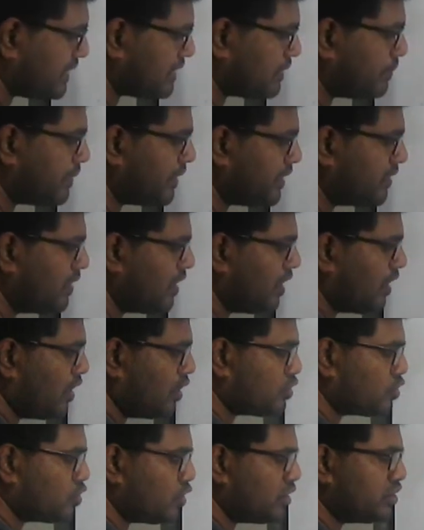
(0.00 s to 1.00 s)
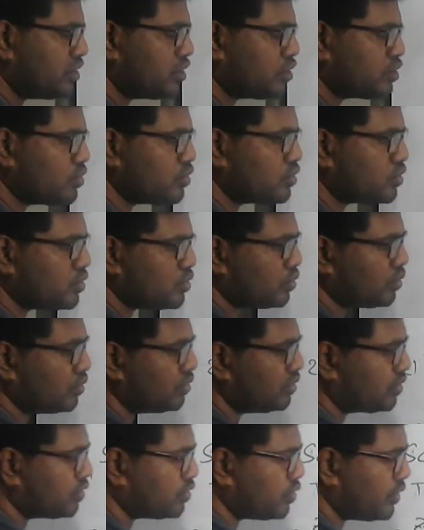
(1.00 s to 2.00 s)
number 22
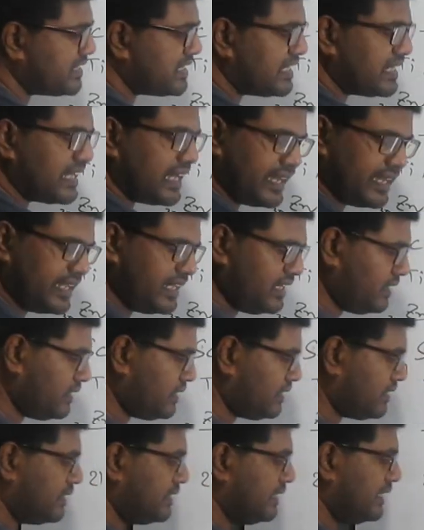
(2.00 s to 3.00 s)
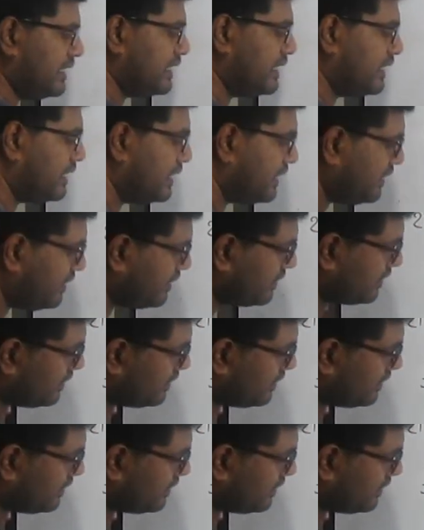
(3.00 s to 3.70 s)
to 29, they are